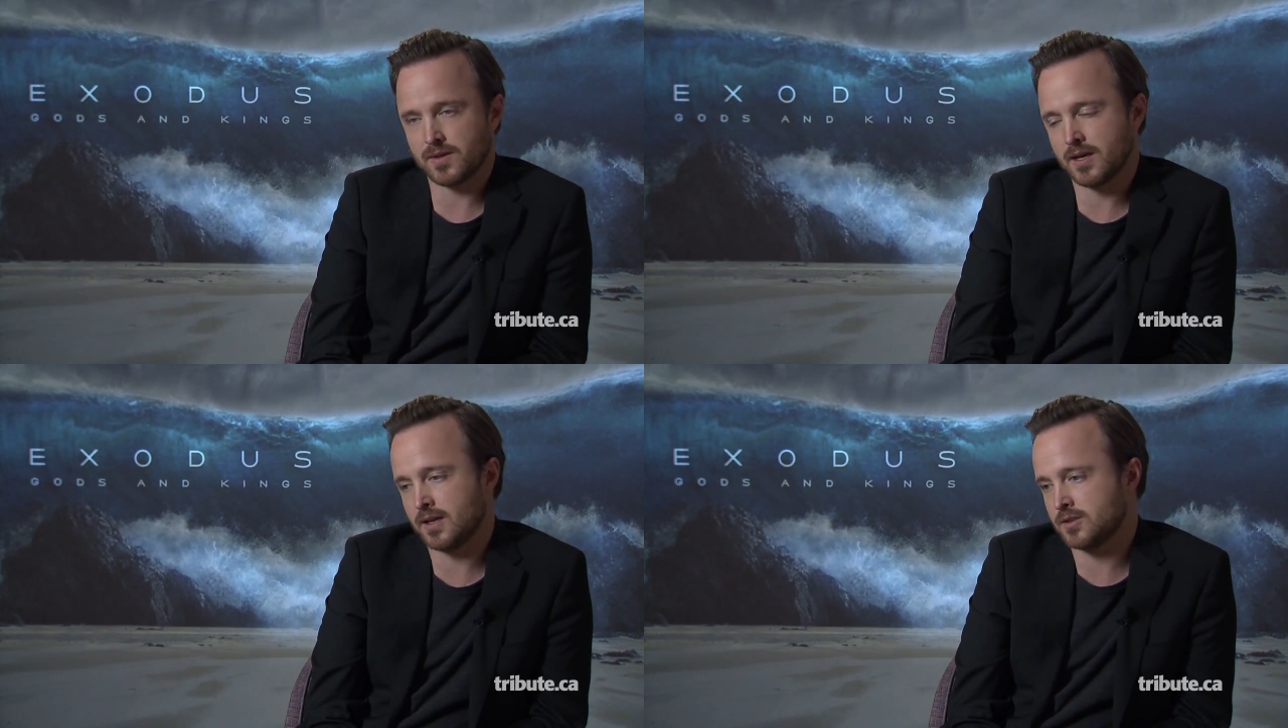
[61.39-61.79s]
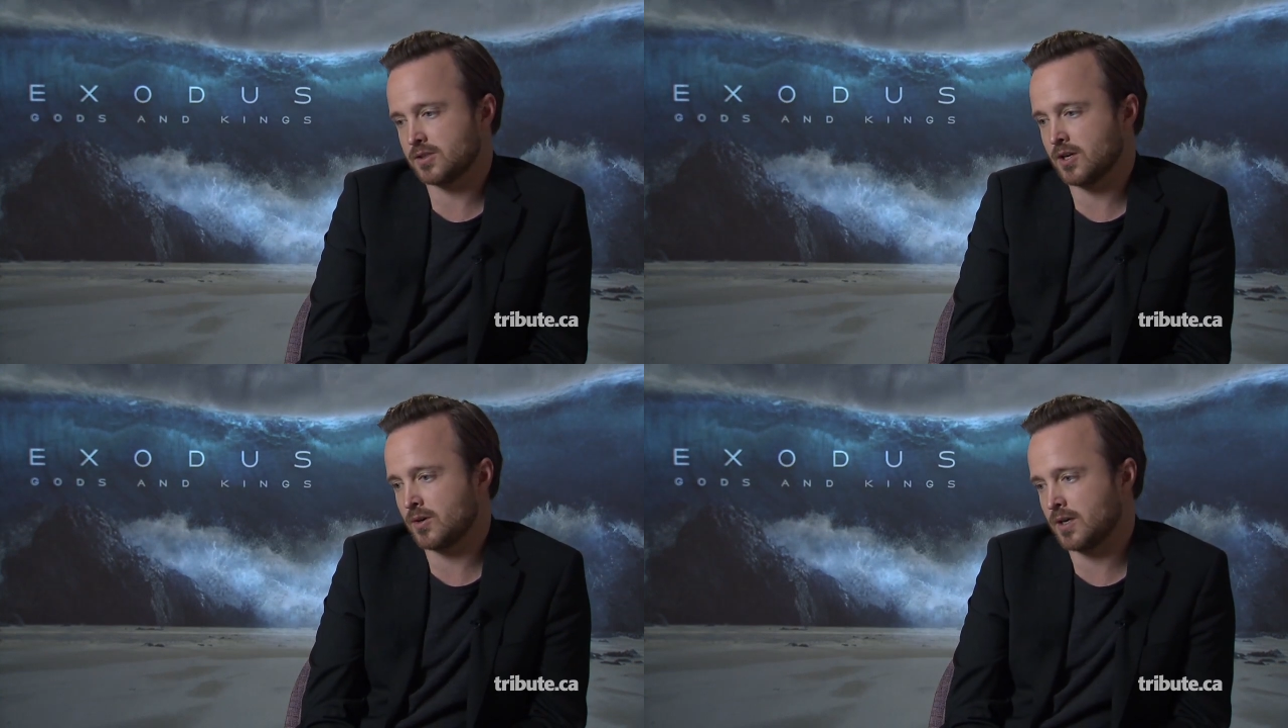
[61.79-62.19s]
and
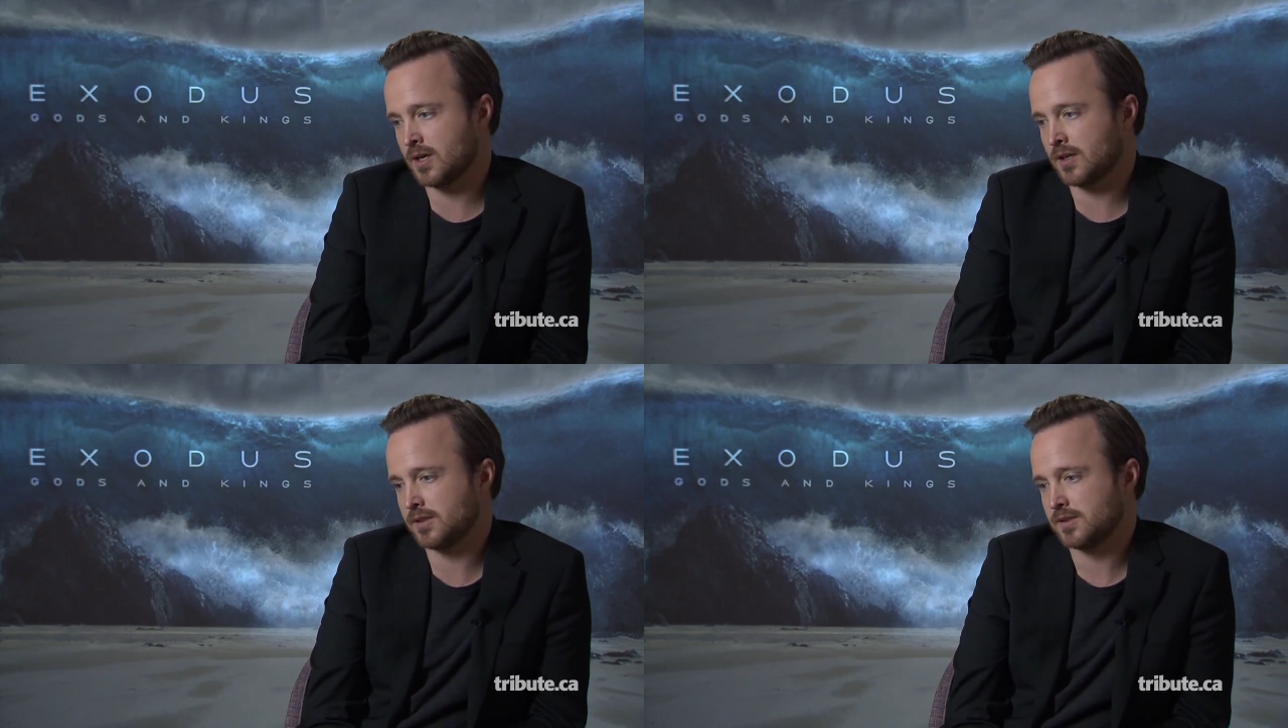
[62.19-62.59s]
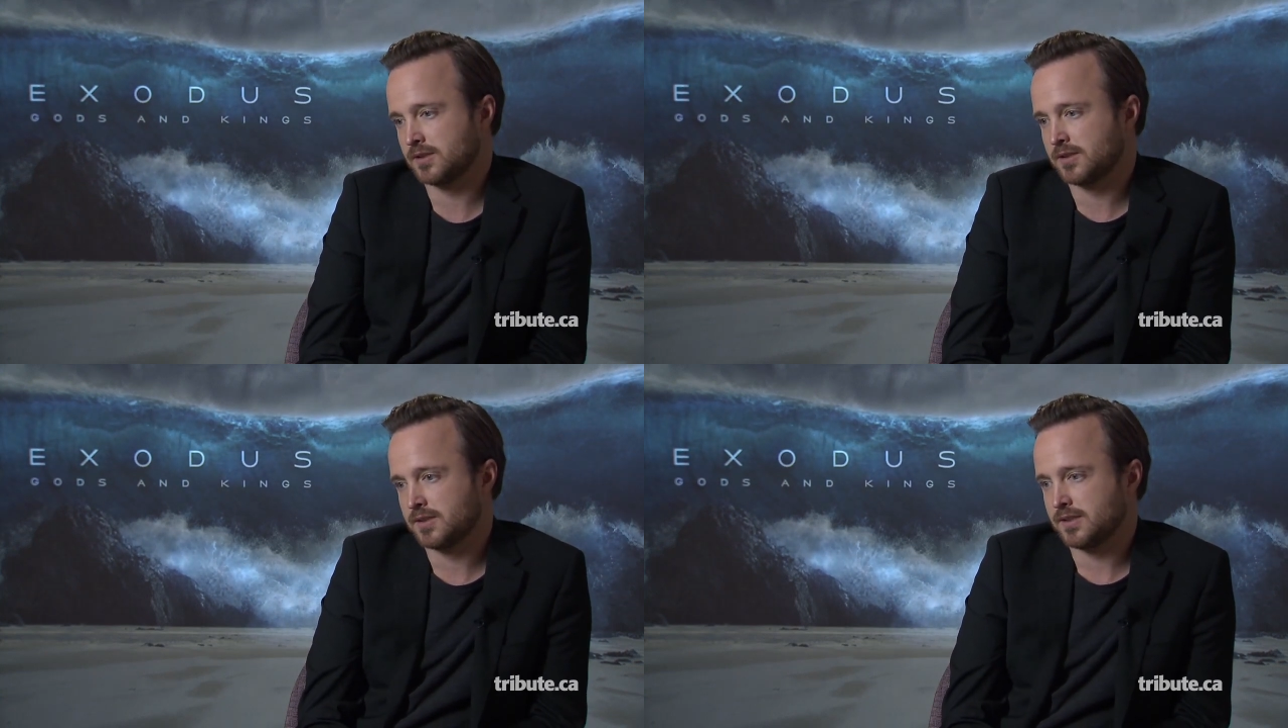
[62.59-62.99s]
so
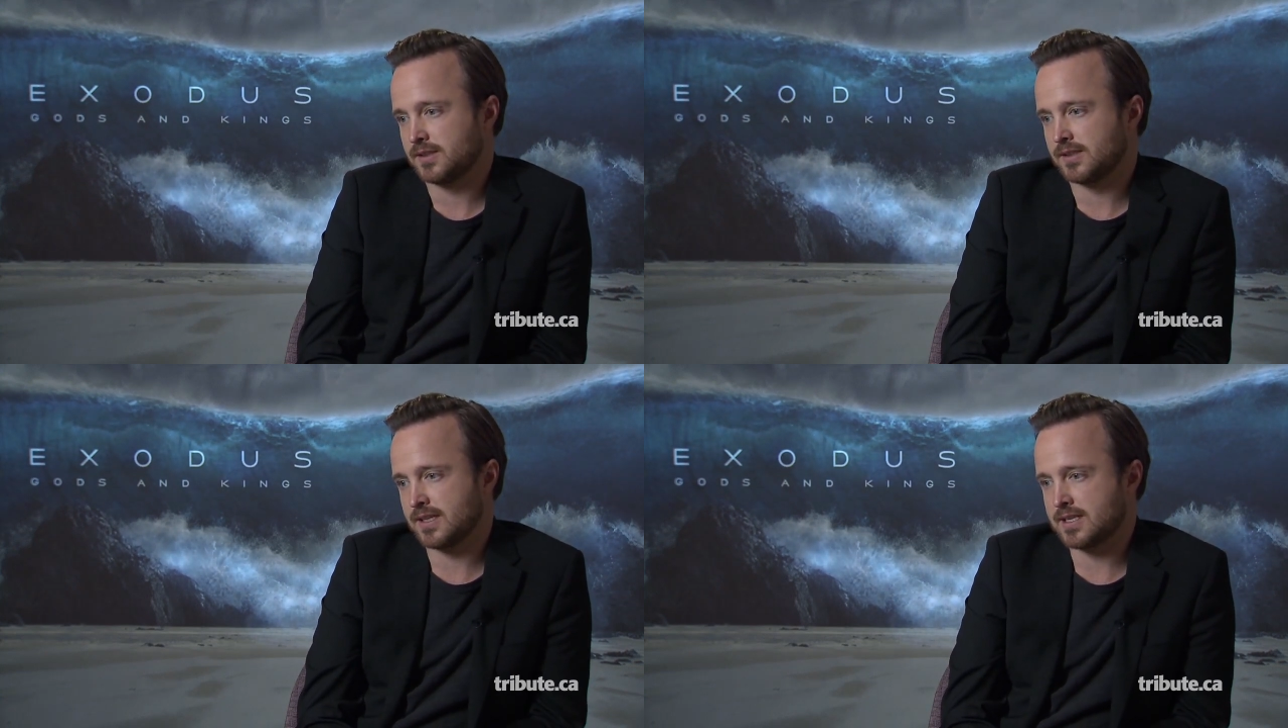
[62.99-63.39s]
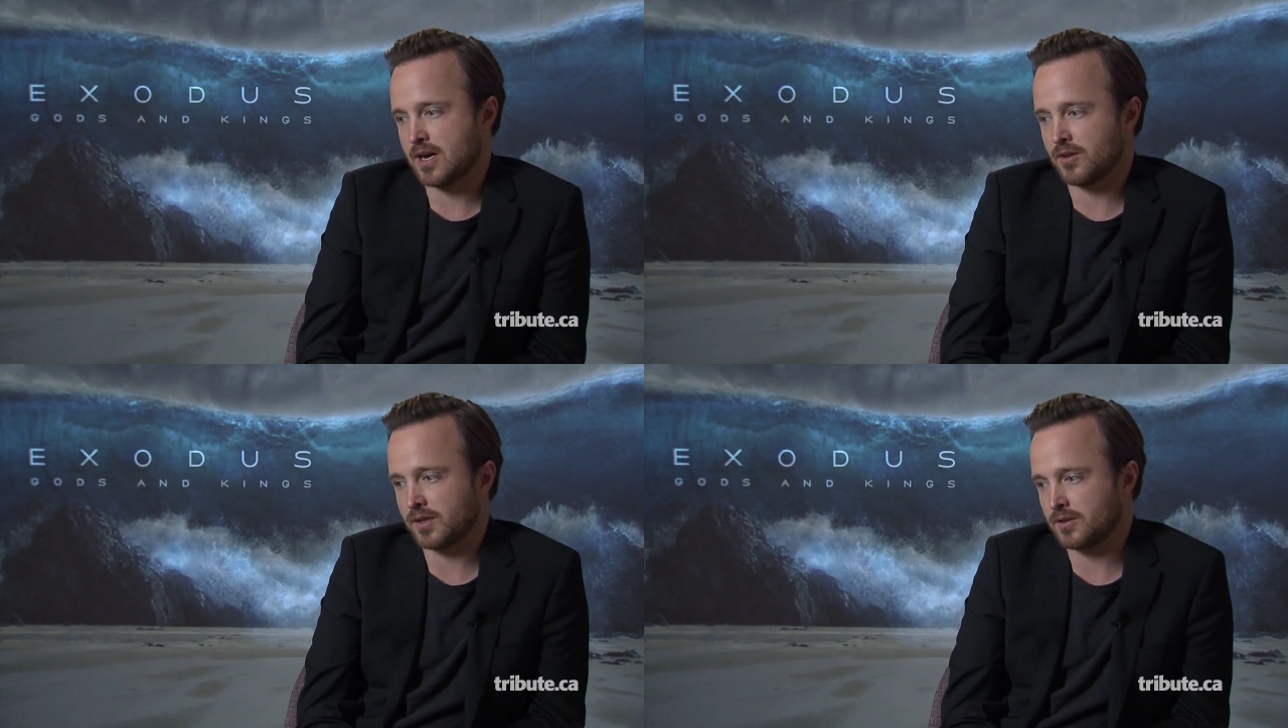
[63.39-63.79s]
that's
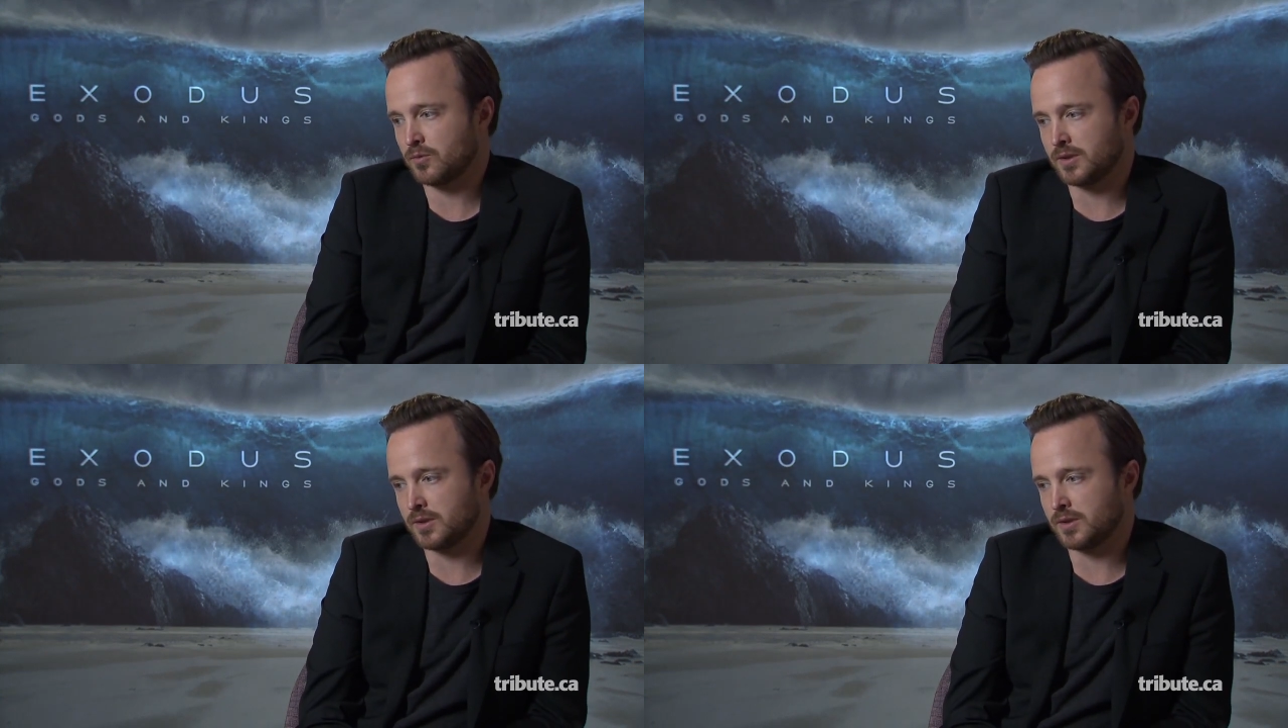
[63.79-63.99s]
how the